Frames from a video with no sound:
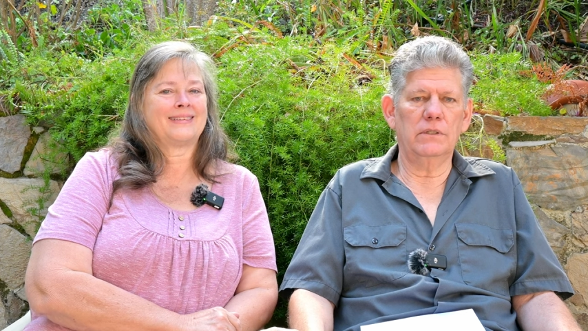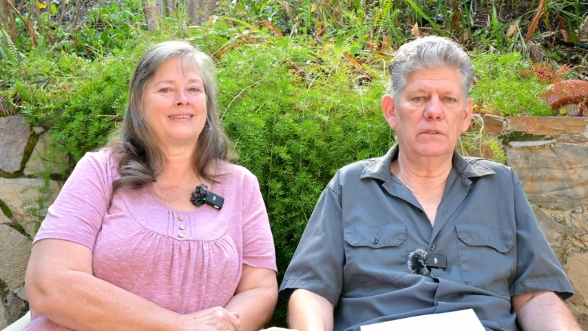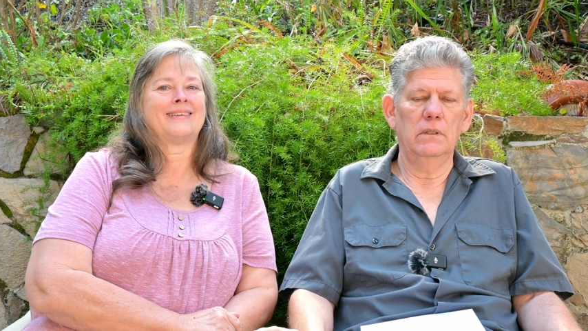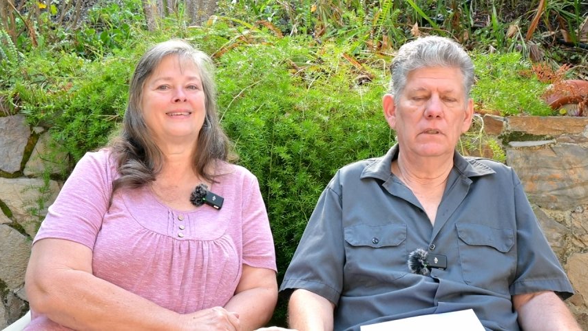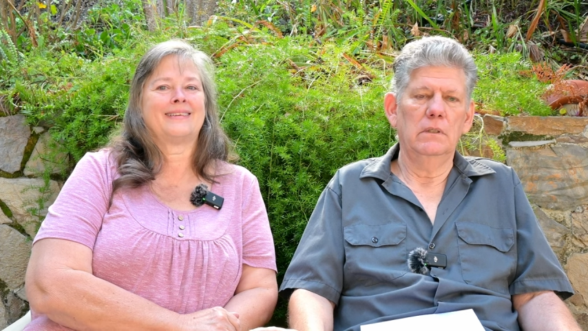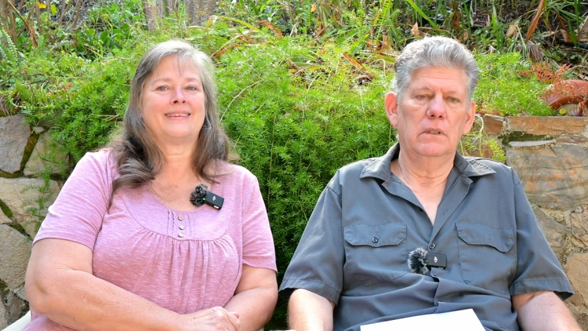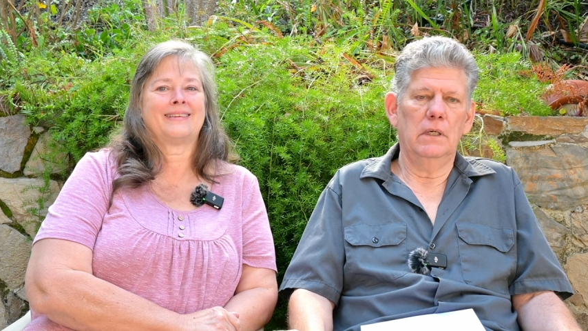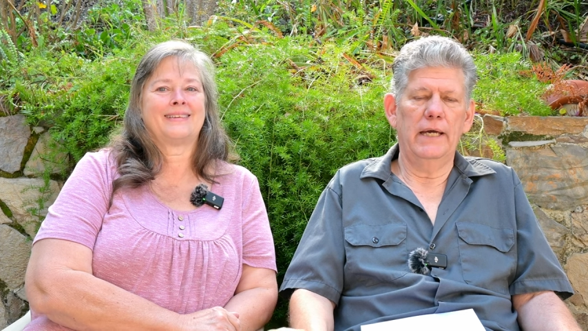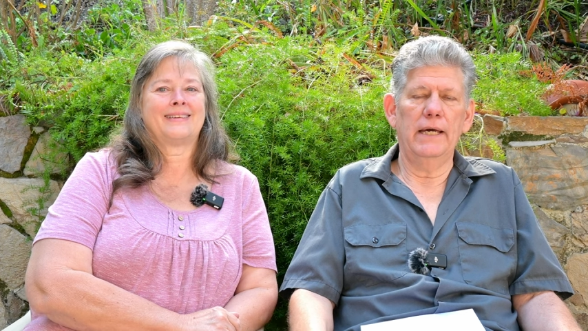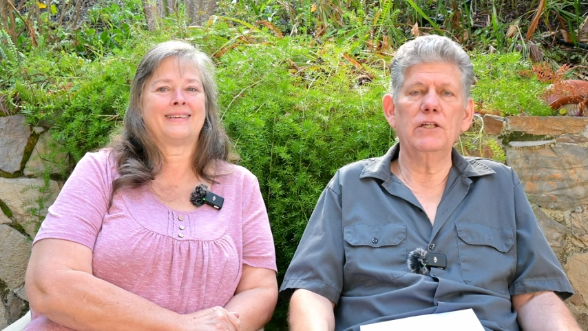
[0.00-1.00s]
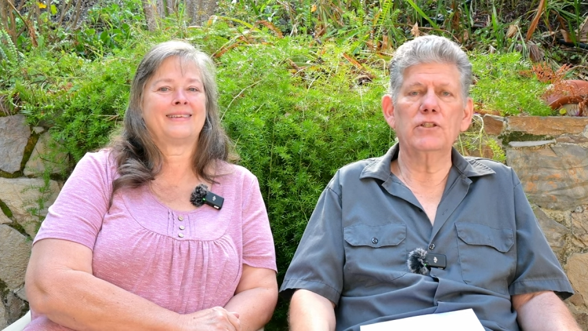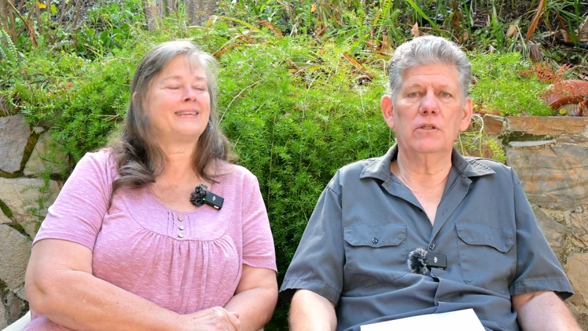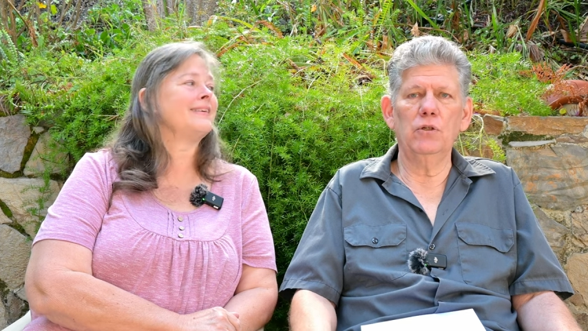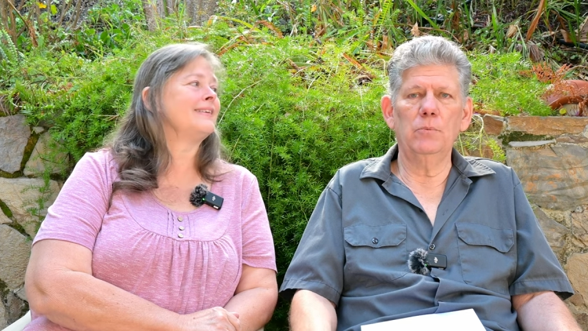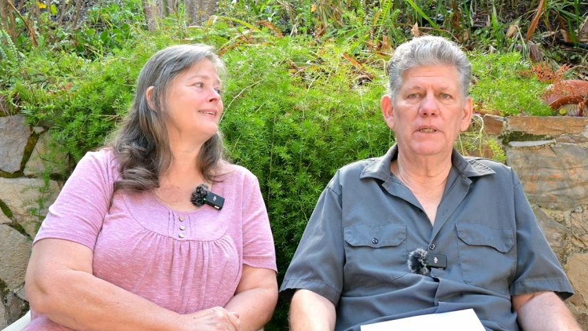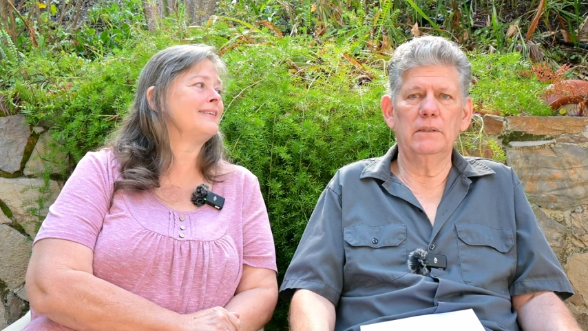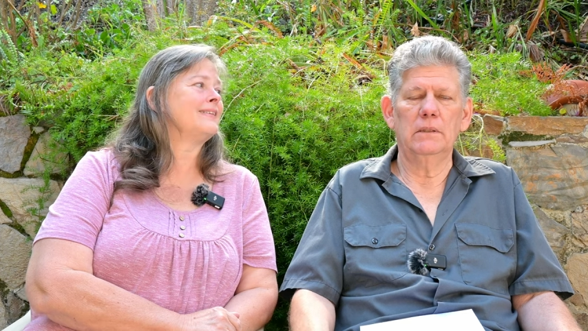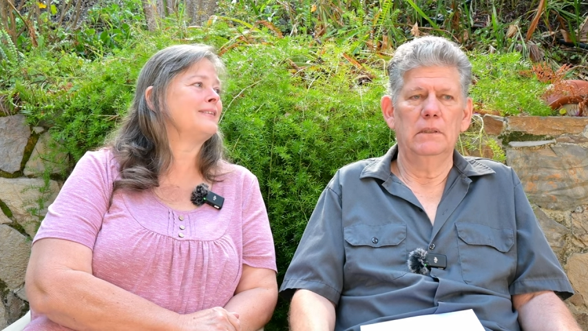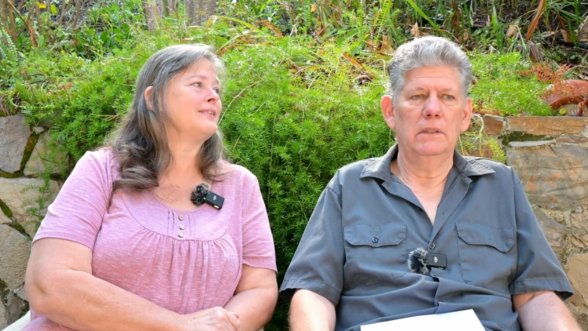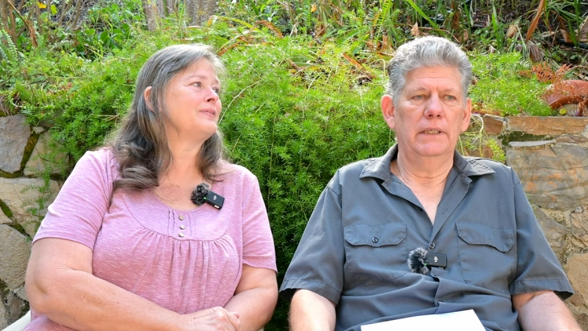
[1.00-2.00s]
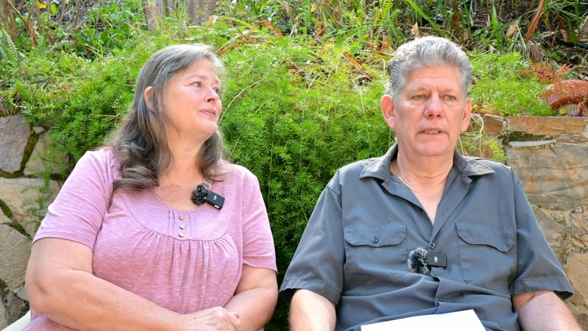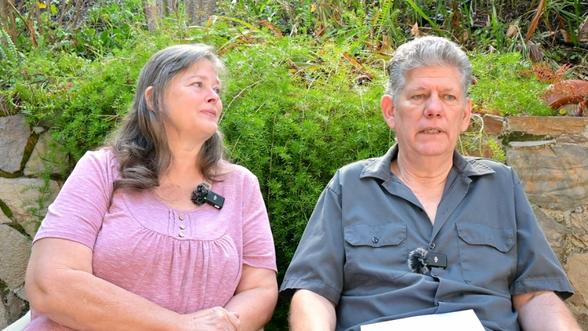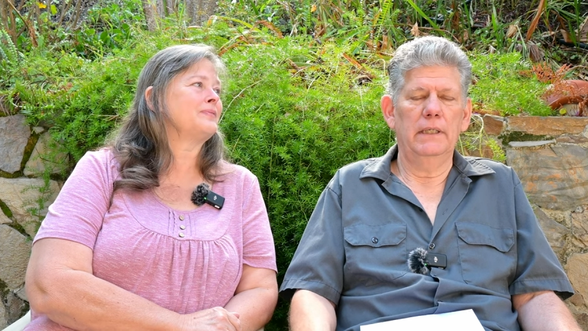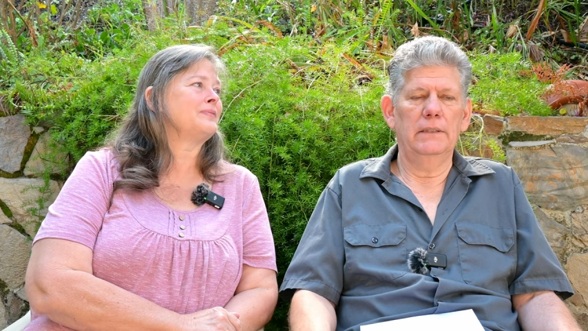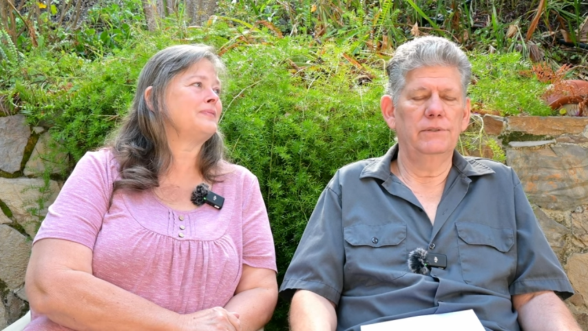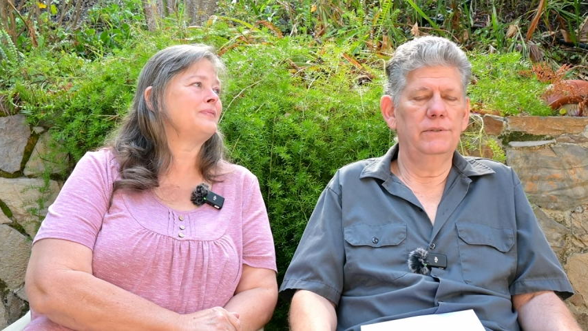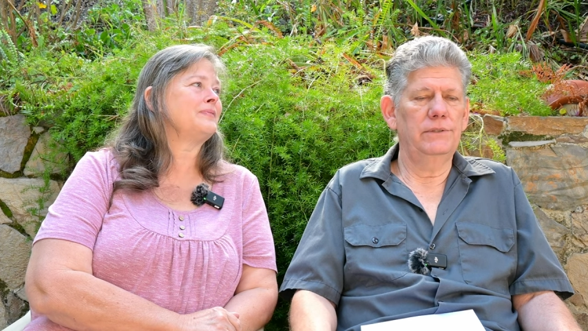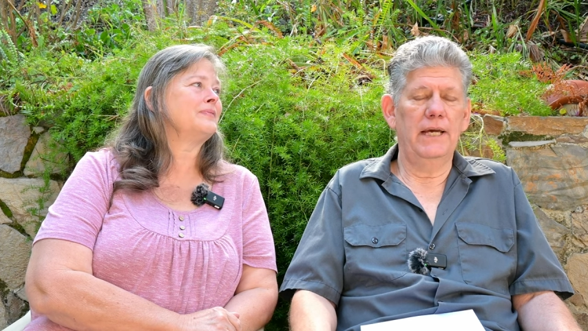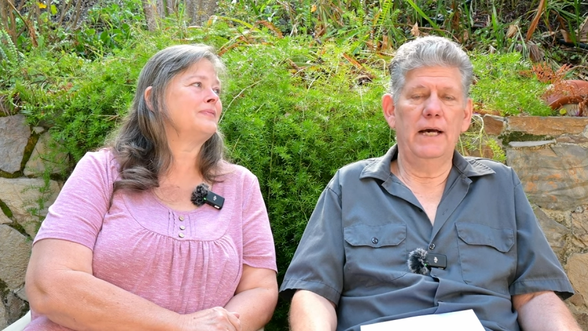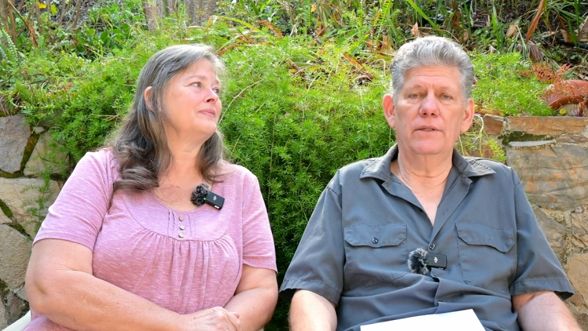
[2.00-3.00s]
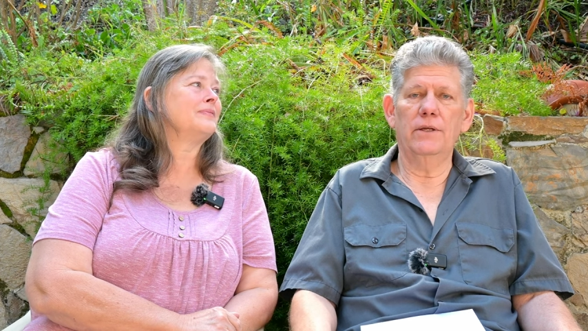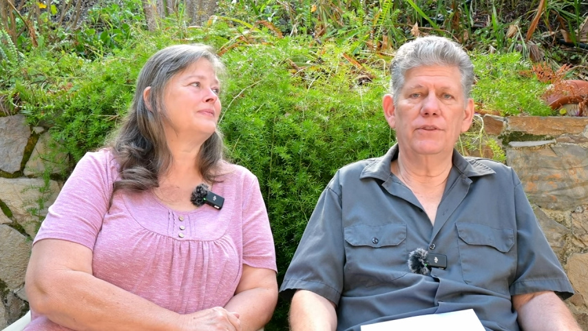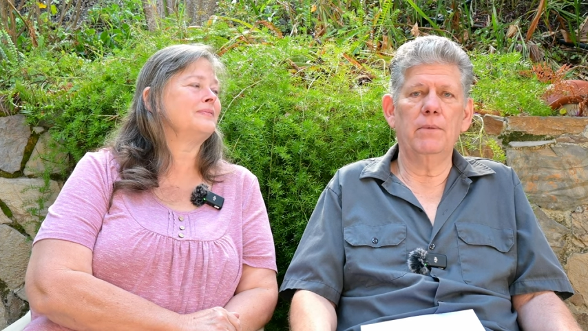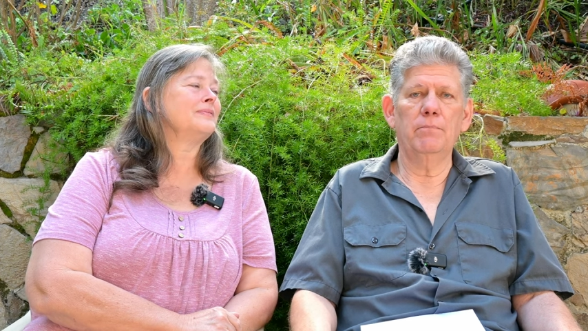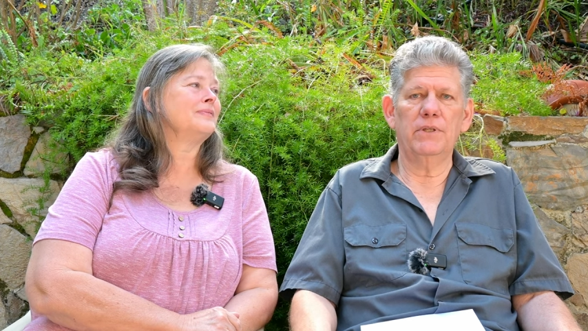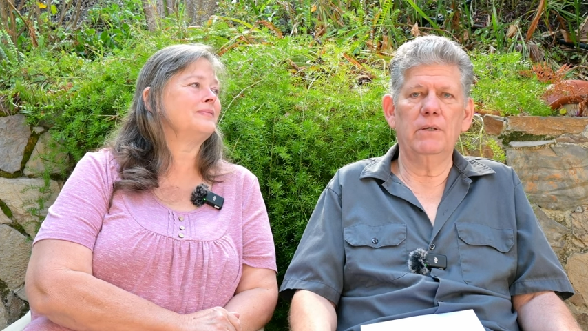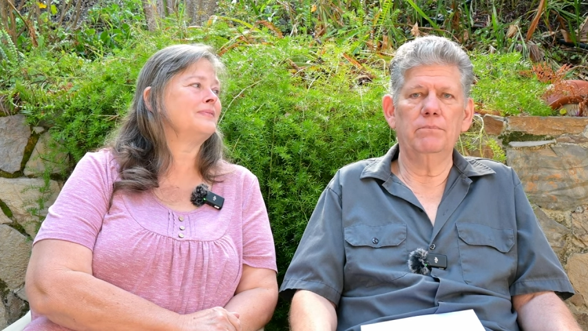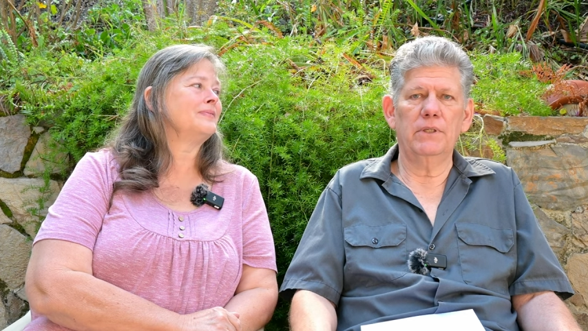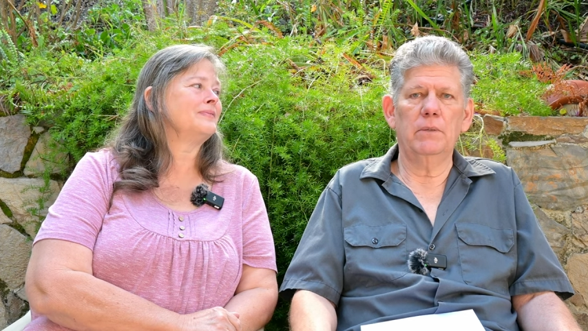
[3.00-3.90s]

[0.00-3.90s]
Speaker 1: that's uh, at Ishkalooma, and yeah, the thump, thump,